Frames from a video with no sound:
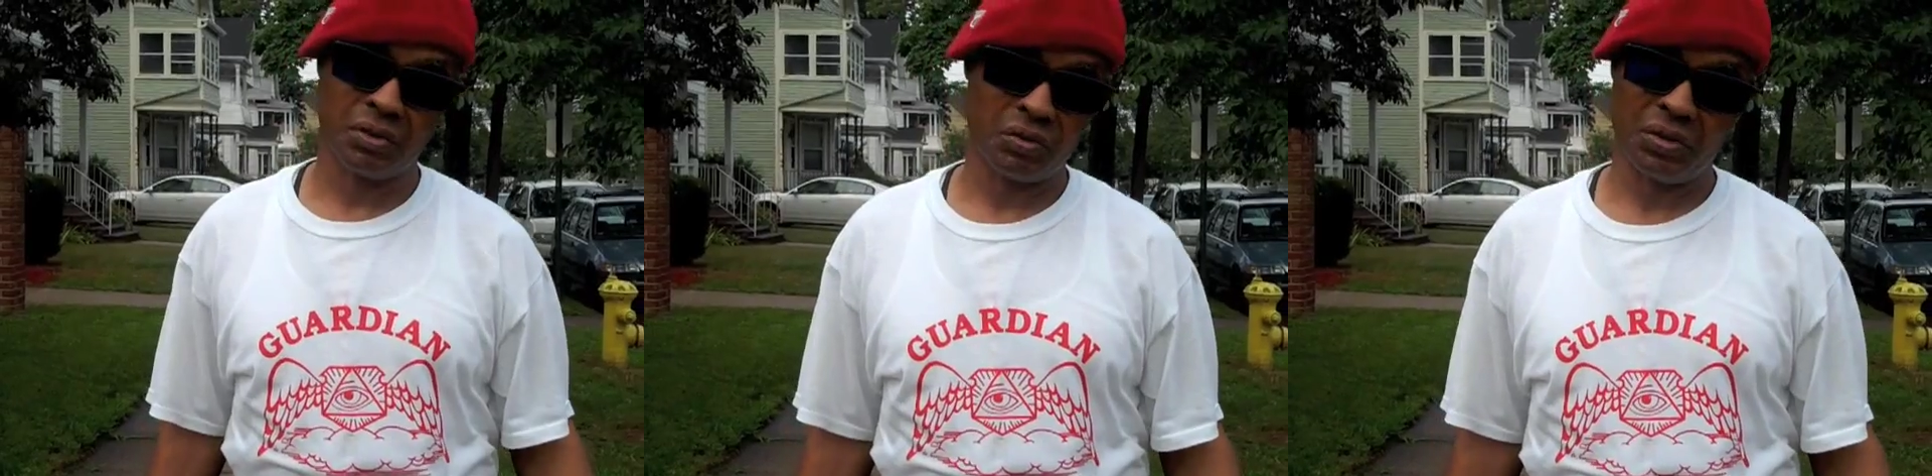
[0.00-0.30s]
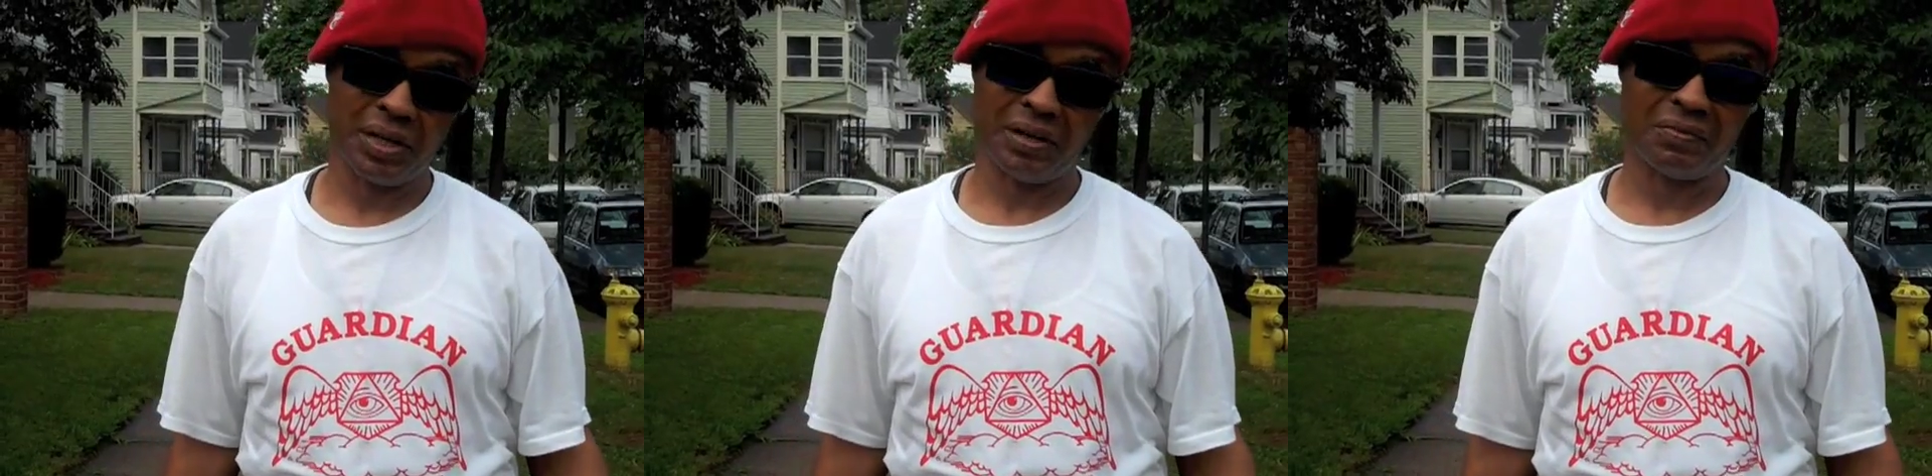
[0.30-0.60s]
gun or
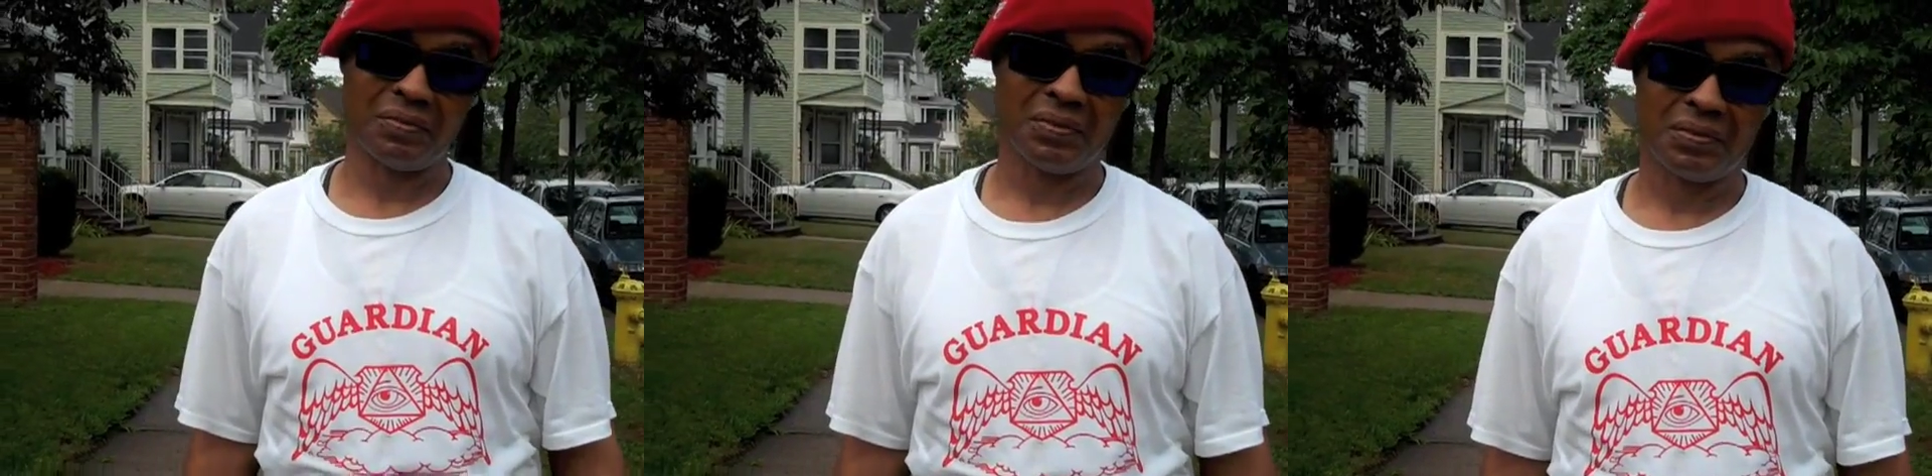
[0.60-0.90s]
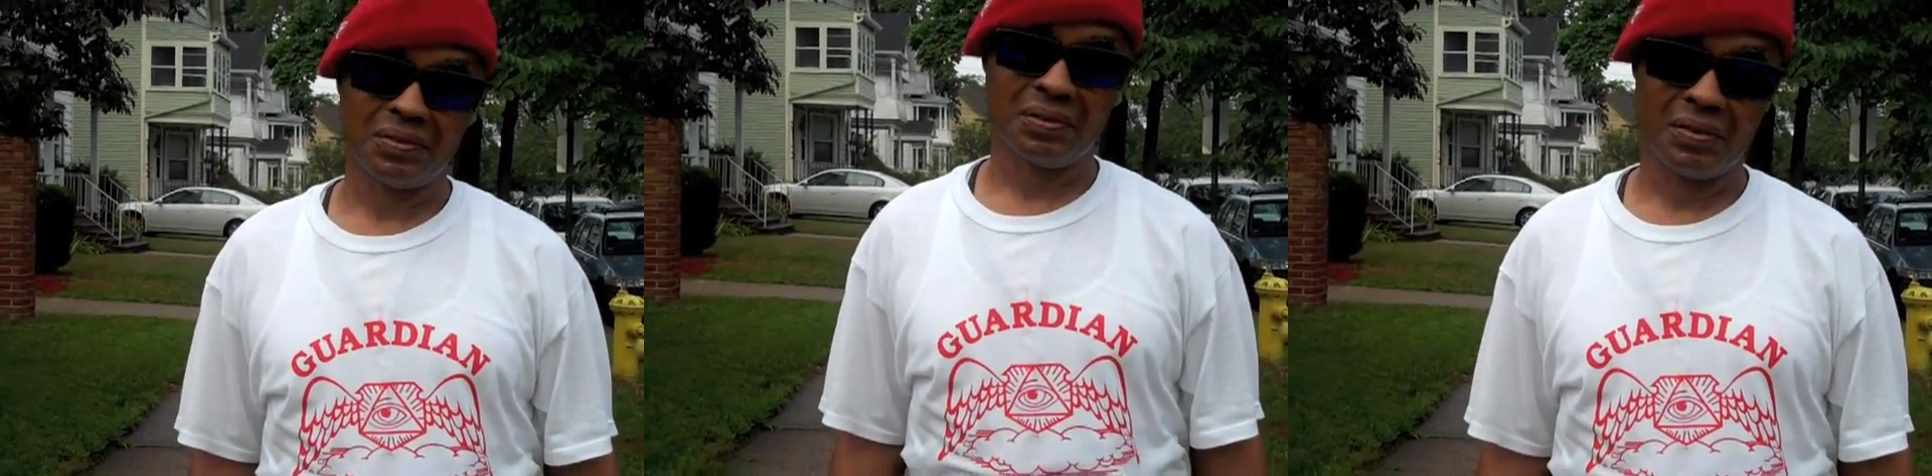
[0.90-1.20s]
knife.
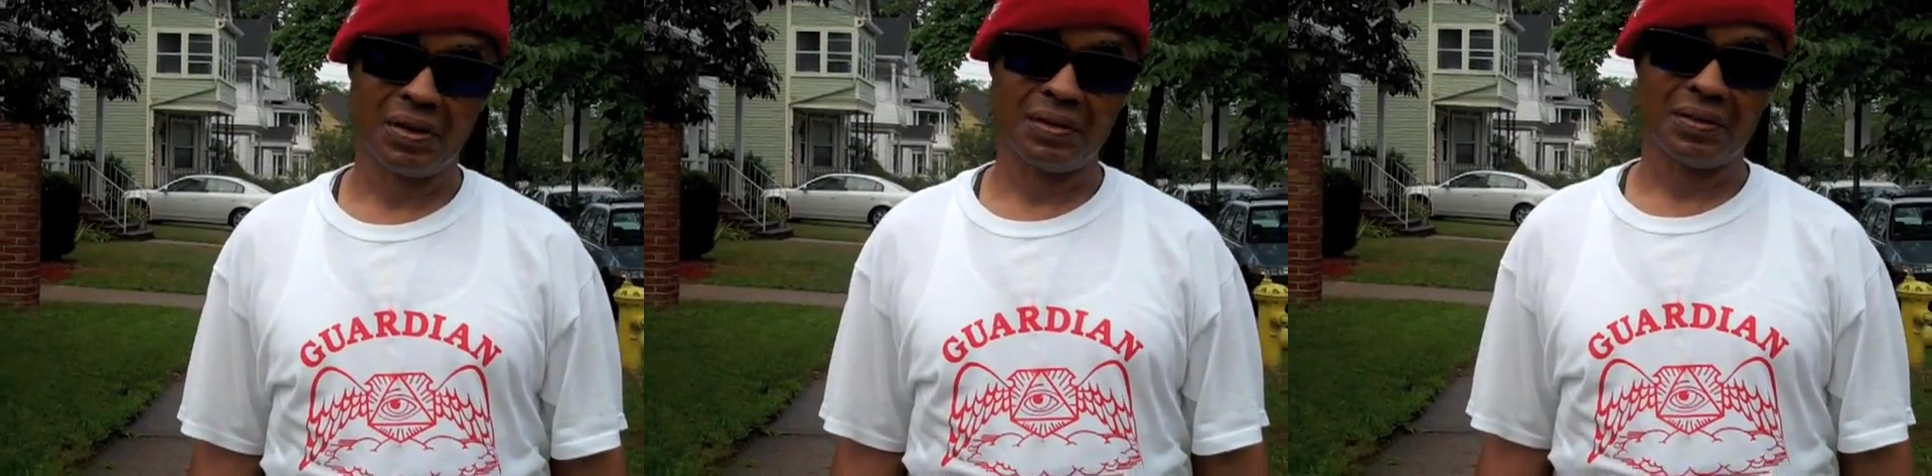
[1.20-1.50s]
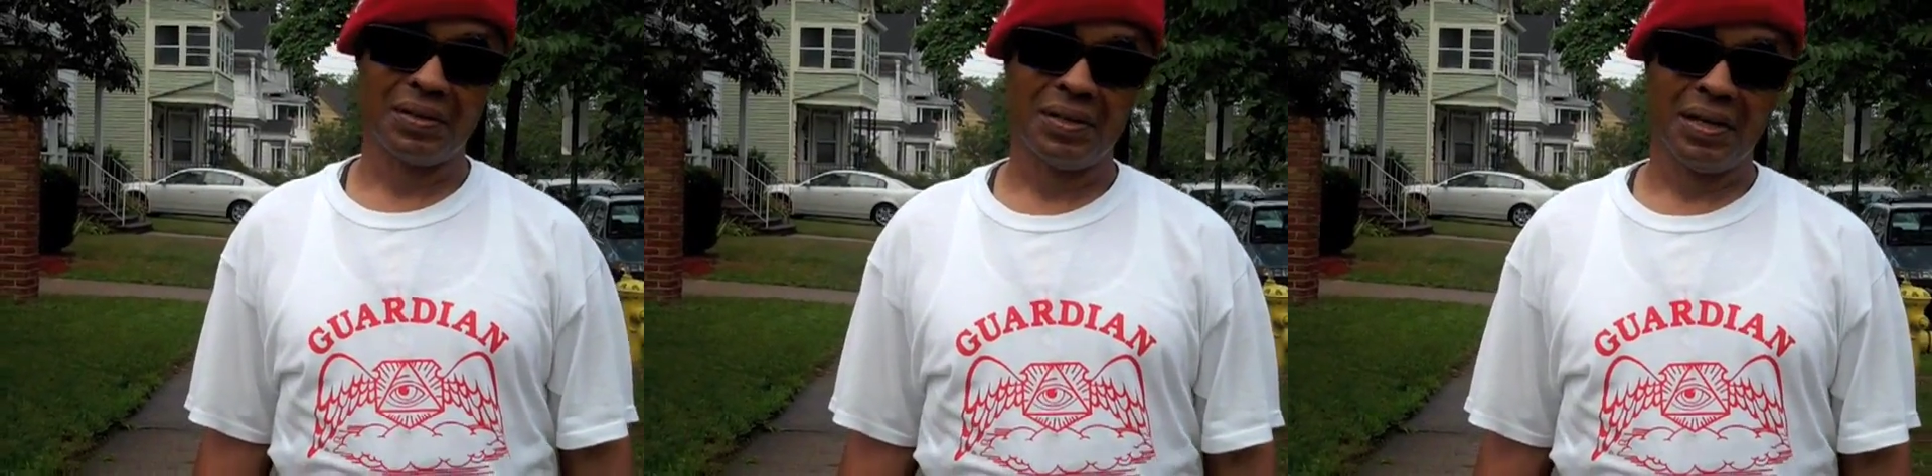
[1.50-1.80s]

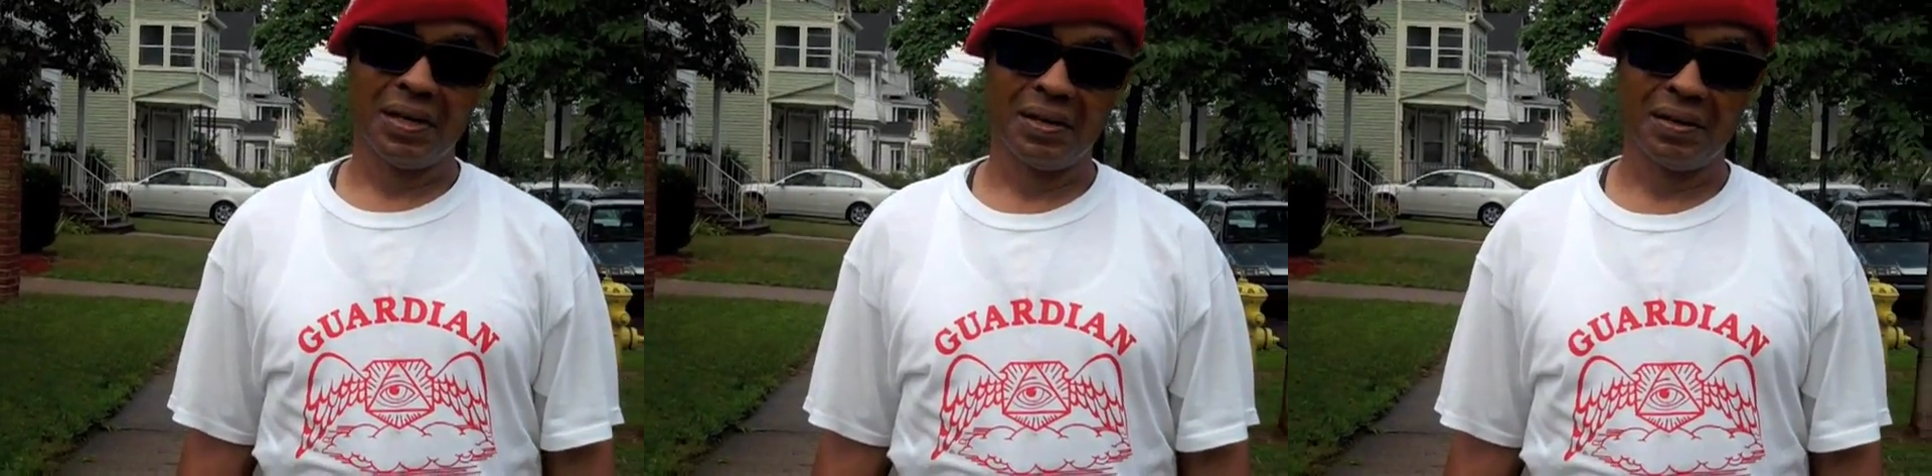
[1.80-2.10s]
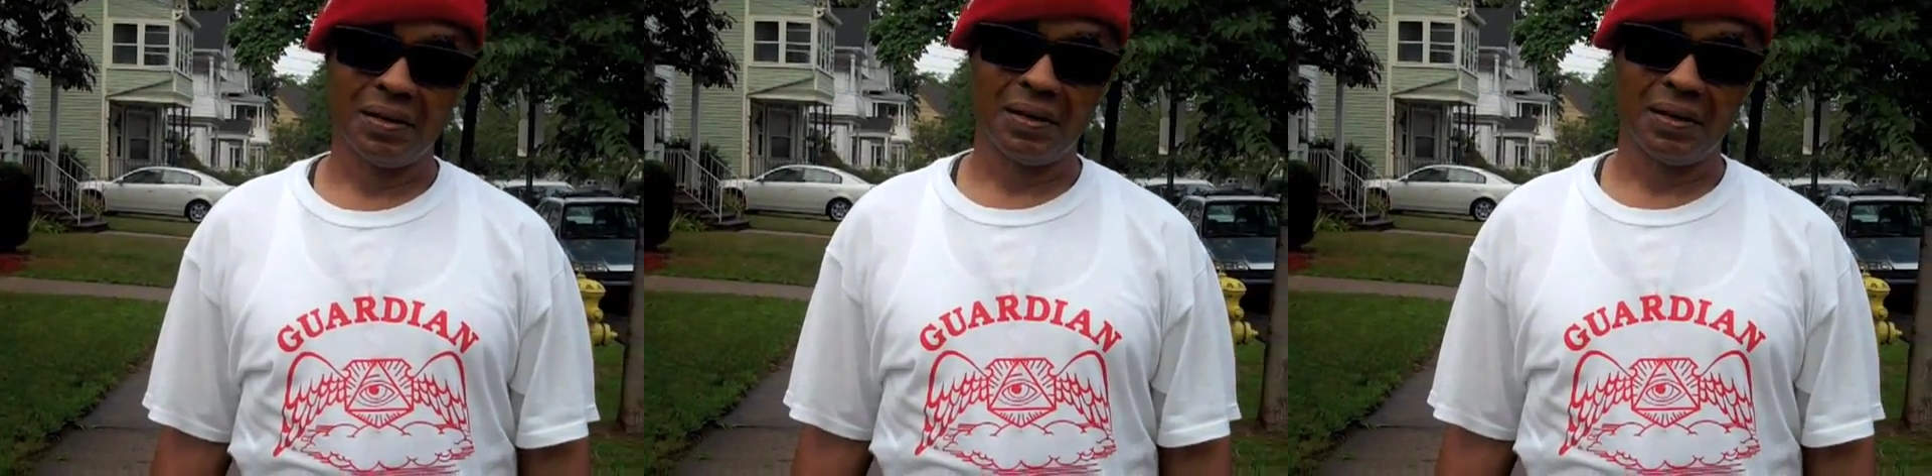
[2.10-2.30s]
Right? And